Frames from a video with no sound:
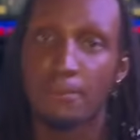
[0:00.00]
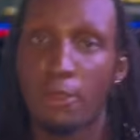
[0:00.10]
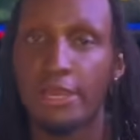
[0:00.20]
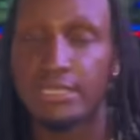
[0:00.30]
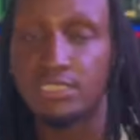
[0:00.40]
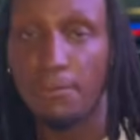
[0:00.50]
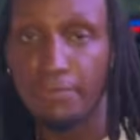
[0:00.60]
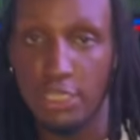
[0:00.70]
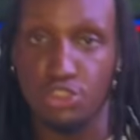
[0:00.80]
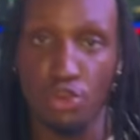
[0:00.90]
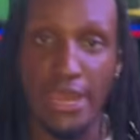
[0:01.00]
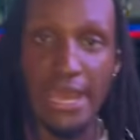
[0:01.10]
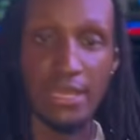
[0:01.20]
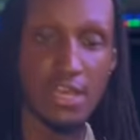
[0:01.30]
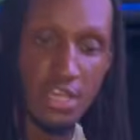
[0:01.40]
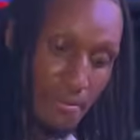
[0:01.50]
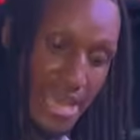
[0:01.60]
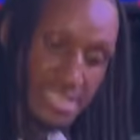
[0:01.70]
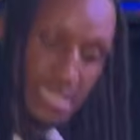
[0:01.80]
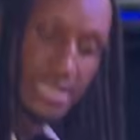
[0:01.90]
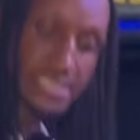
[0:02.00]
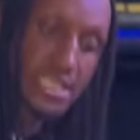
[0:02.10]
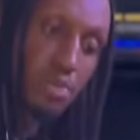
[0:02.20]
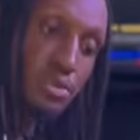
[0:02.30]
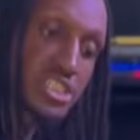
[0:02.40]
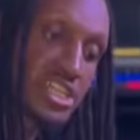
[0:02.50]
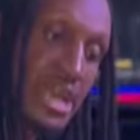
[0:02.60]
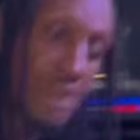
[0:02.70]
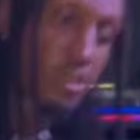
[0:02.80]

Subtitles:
part, it's going to be a drag. Imagine, like I said, we should have